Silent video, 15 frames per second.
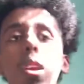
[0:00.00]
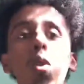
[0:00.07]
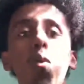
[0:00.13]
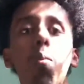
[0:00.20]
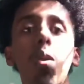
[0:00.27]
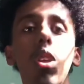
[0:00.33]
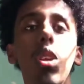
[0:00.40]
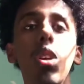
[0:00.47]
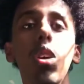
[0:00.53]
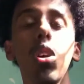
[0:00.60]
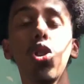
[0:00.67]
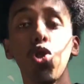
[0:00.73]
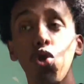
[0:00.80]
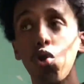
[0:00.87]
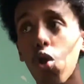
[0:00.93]
brother,
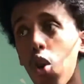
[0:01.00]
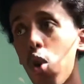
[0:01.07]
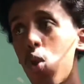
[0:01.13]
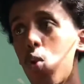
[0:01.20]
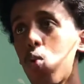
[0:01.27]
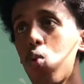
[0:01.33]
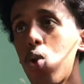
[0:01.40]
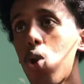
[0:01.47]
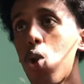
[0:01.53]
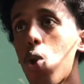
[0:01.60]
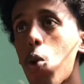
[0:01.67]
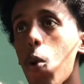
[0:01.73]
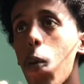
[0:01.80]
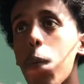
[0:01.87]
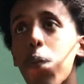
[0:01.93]
so
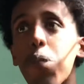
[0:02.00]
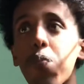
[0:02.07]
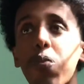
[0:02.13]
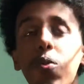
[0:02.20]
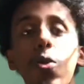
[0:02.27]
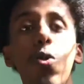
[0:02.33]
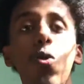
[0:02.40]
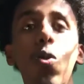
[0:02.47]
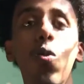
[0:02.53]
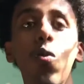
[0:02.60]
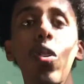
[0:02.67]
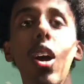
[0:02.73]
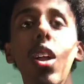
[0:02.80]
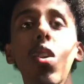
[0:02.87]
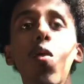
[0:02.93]
we
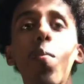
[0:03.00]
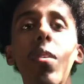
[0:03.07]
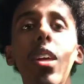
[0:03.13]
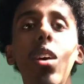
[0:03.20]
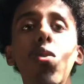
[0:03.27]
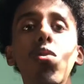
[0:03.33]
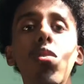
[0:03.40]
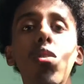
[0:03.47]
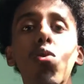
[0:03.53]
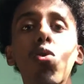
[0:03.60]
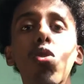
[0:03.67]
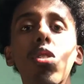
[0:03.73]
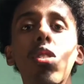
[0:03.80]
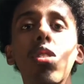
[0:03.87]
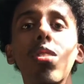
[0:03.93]
got nobody else to cook
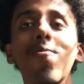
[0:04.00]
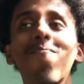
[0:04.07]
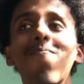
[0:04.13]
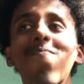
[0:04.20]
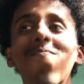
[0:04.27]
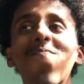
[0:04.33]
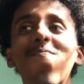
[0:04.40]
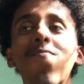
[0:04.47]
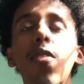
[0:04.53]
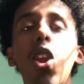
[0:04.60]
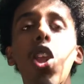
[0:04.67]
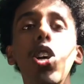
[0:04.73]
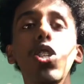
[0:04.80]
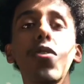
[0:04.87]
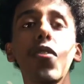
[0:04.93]

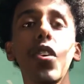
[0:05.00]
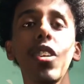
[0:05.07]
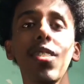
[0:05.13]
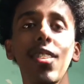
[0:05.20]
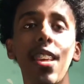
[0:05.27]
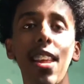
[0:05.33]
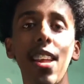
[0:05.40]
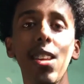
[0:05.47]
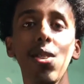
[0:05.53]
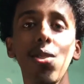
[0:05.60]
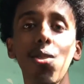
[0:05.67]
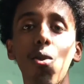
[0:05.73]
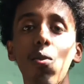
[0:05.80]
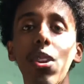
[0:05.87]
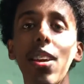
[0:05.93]
lunch for us today, so
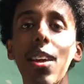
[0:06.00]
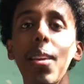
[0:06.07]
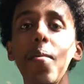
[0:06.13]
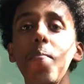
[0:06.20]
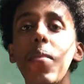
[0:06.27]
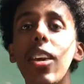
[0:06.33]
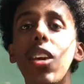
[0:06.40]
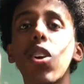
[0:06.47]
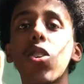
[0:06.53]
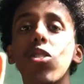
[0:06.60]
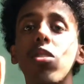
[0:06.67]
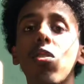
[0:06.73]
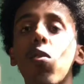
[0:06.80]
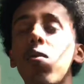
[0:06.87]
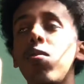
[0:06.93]
we're gonna make
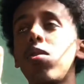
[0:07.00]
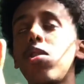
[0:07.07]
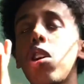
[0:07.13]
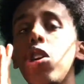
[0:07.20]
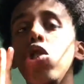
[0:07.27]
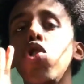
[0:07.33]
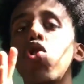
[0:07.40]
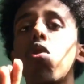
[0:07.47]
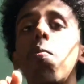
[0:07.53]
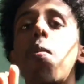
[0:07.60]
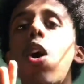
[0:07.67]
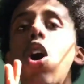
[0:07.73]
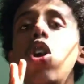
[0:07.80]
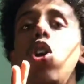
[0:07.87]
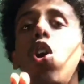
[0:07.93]
ourselves a
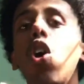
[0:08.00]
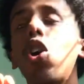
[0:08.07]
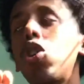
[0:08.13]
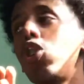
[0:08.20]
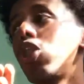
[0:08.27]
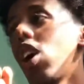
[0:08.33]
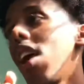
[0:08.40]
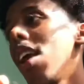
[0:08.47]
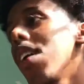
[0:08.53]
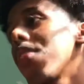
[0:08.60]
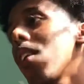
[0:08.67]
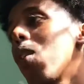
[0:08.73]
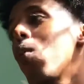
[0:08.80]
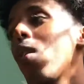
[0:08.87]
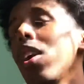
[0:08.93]
Somali lunch. And I
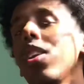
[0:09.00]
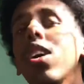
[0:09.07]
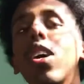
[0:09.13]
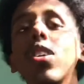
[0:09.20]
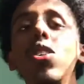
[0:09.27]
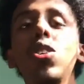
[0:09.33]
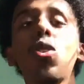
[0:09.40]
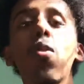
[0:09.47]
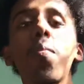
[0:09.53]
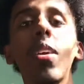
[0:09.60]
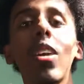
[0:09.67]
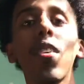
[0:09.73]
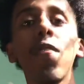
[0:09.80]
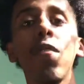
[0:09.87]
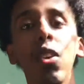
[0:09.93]
thought, why not, make a
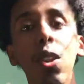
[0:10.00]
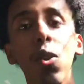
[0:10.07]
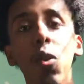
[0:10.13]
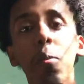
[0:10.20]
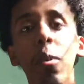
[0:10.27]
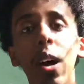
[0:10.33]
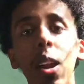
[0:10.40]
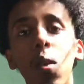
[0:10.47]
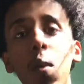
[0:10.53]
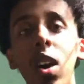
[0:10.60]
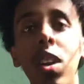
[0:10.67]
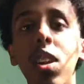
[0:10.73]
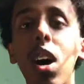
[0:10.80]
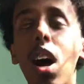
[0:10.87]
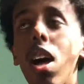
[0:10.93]
video about it? Why
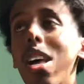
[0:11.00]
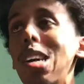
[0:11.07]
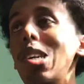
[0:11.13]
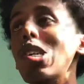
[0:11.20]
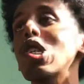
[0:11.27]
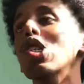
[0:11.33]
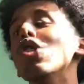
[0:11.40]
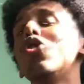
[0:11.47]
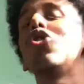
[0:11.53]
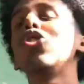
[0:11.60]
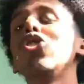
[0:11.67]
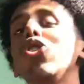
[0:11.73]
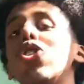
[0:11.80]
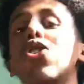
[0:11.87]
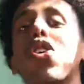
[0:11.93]
not
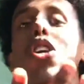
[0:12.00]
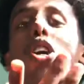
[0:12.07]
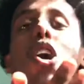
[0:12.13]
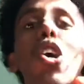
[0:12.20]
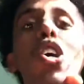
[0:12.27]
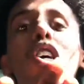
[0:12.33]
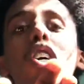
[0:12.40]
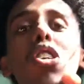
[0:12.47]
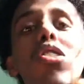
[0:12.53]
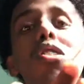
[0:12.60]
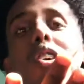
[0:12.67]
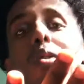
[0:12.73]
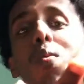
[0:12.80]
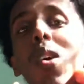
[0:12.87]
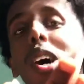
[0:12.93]
teach the young kids that are
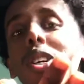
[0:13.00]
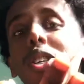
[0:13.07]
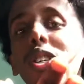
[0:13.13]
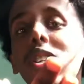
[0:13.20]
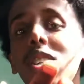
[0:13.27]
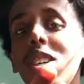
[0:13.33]
watching